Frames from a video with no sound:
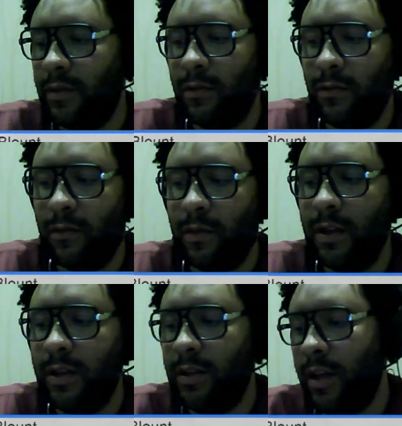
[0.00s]

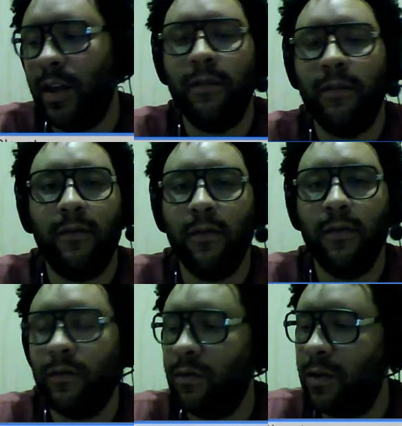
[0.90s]

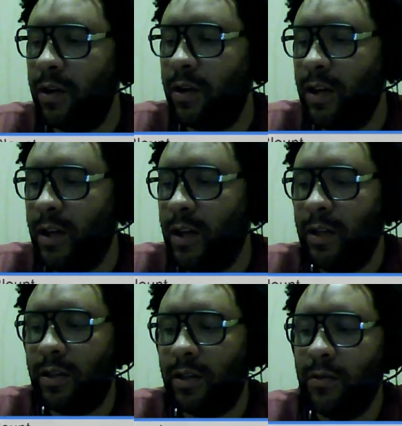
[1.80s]

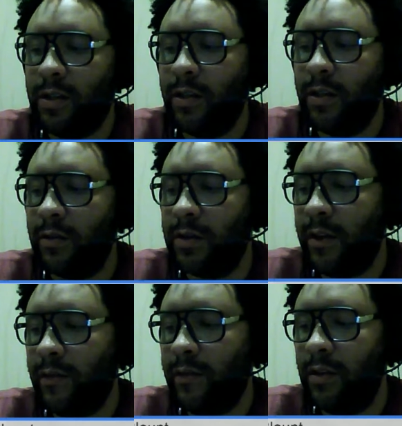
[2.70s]

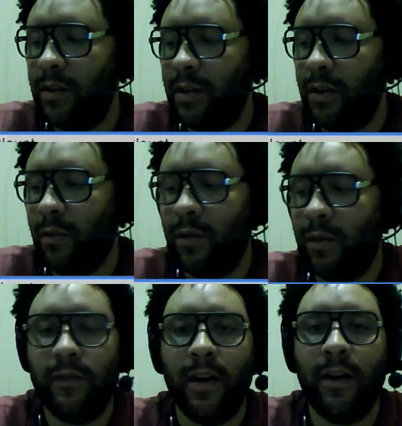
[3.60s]

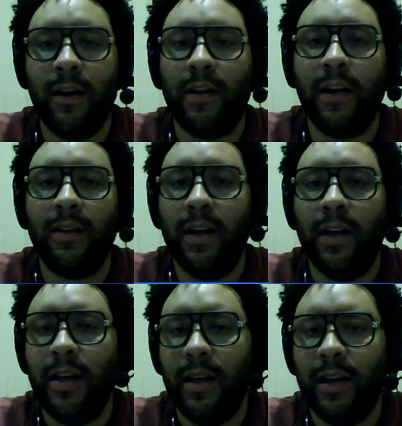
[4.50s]
1-844-207-1599.
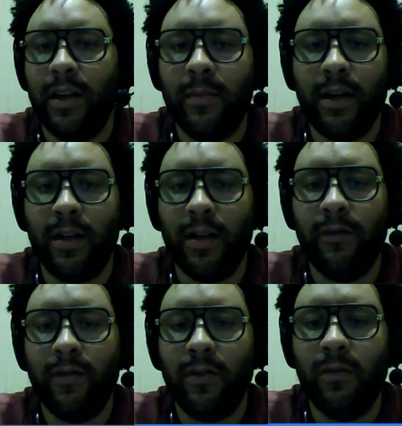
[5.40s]
And Mike, if
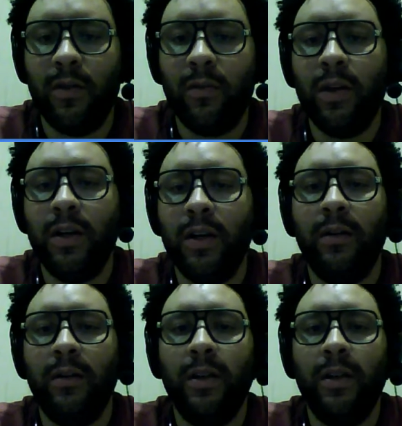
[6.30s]
you will,
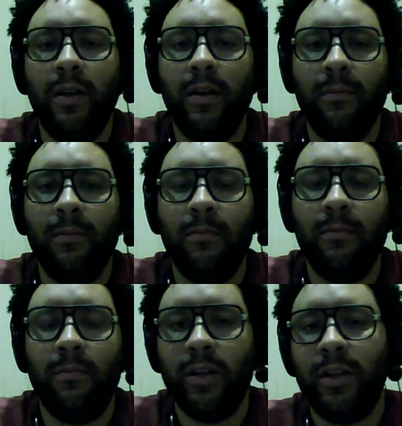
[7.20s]

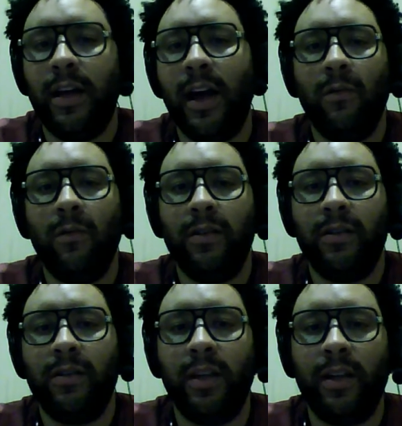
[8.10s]
what are the hours
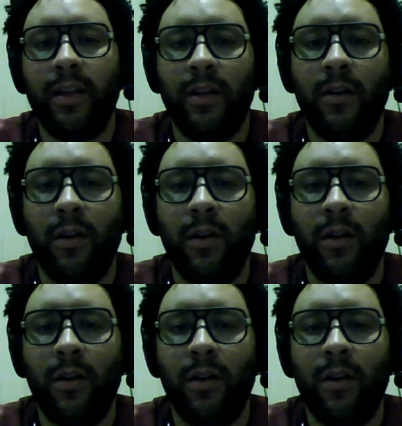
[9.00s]
that they can call?